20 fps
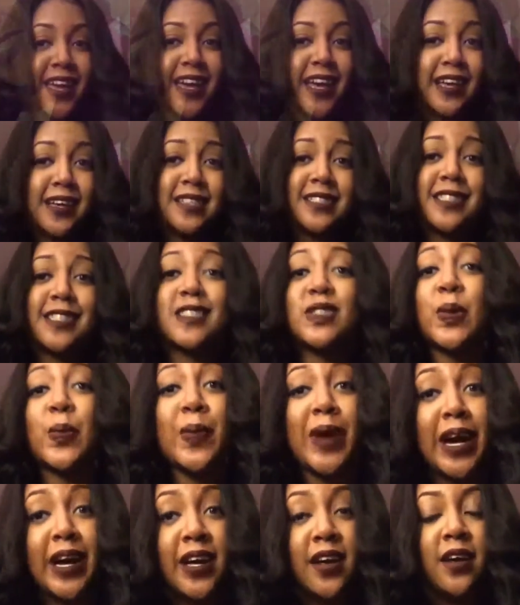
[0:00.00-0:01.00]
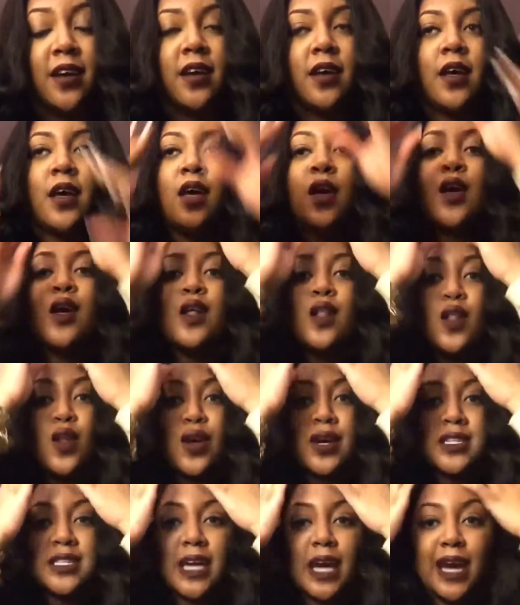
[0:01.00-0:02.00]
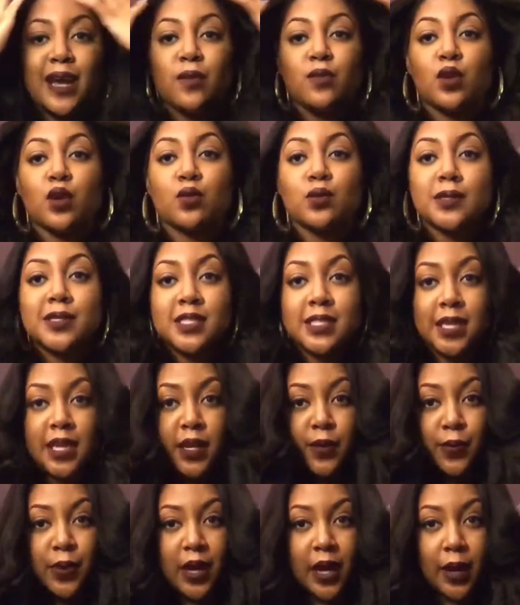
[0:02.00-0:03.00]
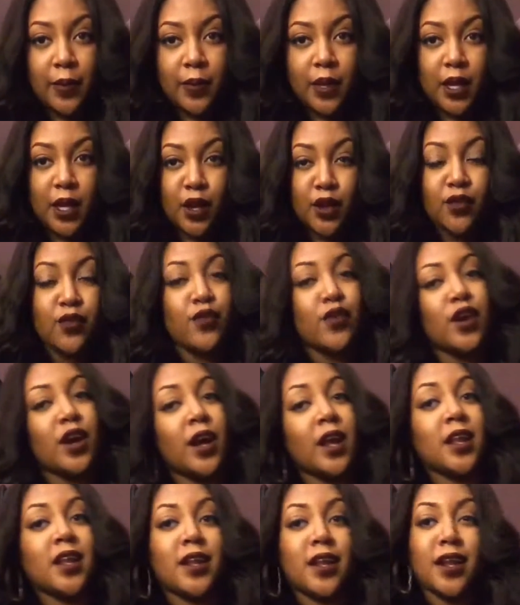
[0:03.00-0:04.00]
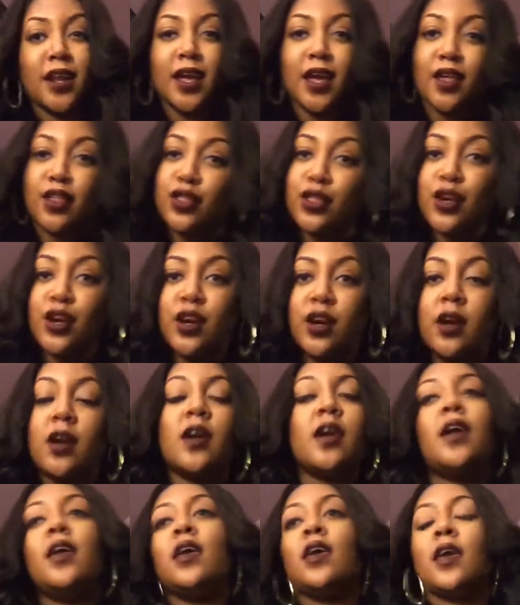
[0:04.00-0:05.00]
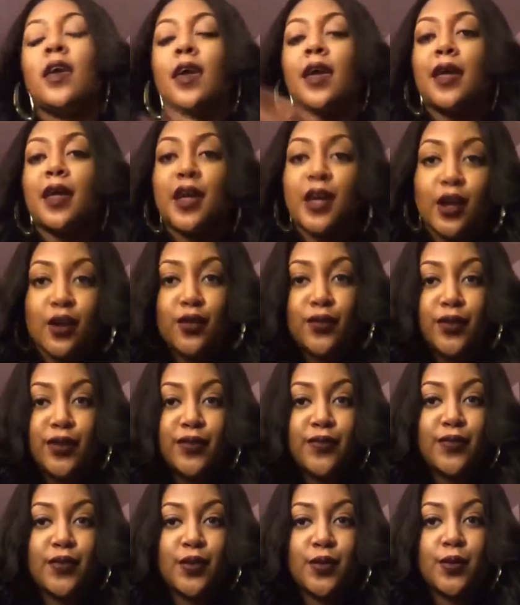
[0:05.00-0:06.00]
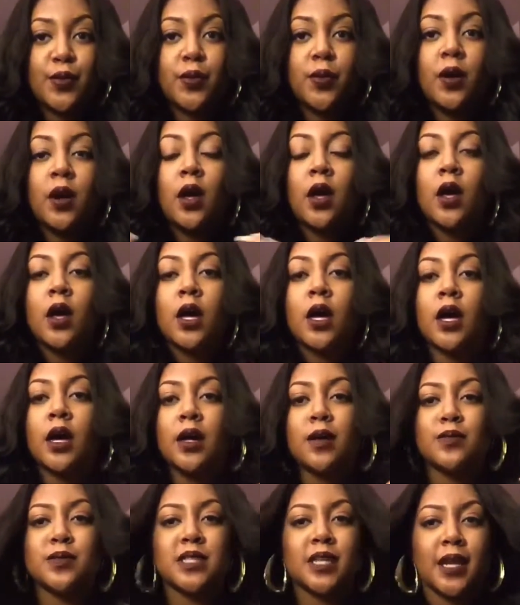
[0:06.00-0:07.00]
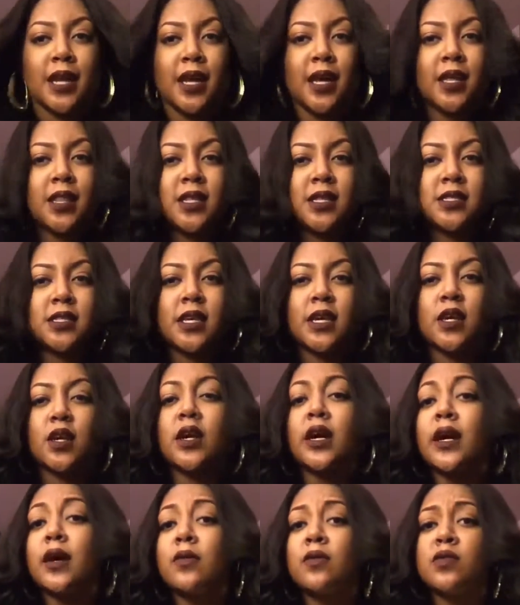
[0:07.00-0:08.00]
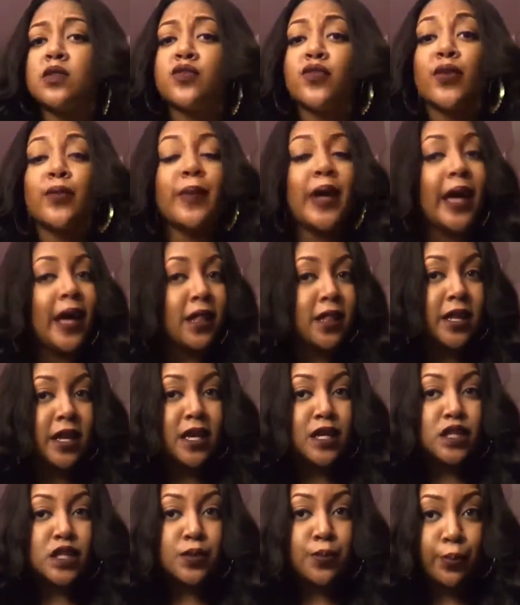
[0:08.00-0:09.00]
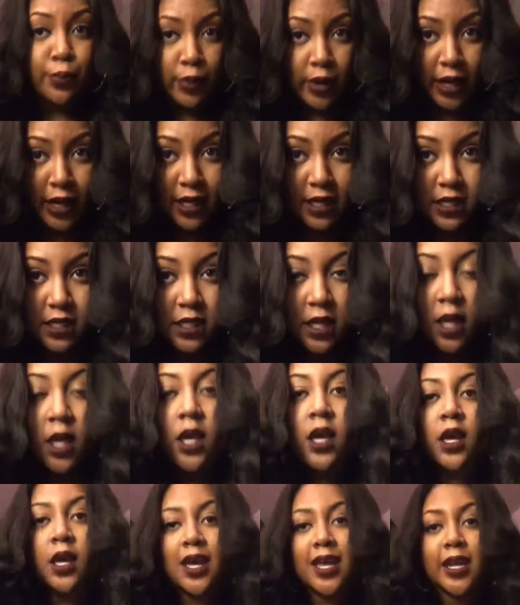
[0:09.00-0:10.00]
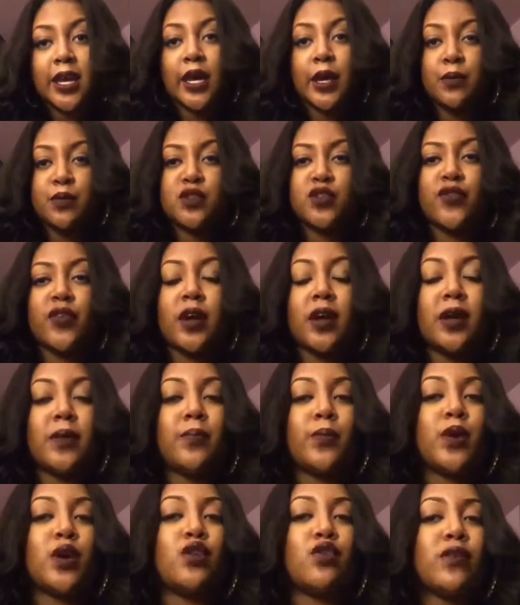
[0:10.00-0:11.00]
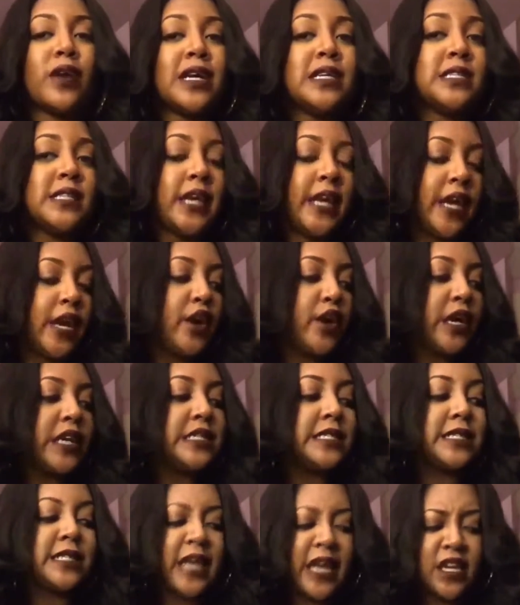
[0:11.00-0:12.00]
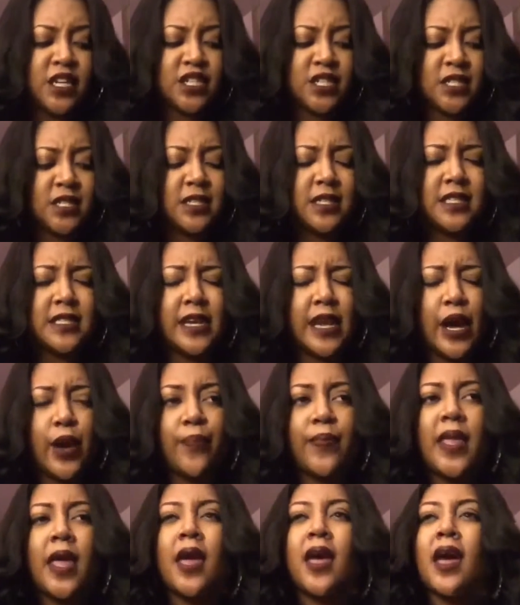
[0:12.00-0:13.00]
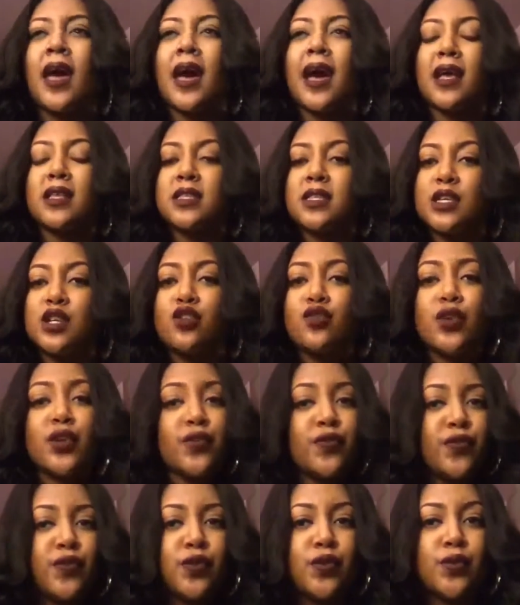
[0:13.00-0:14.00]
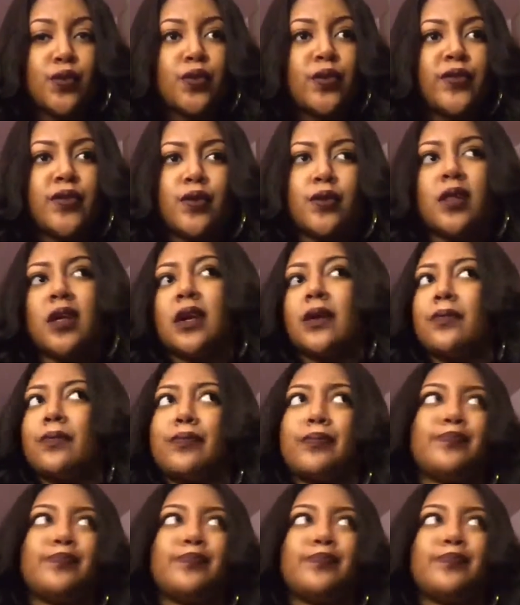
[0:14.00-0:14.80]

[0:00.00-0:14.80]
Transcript: guys, it's Amaya. Long time no see, but I'm here for another hair review. Today this hair comes from Aliexpress and it comes from Grace Hair Extensions. Now, I did a review, if you look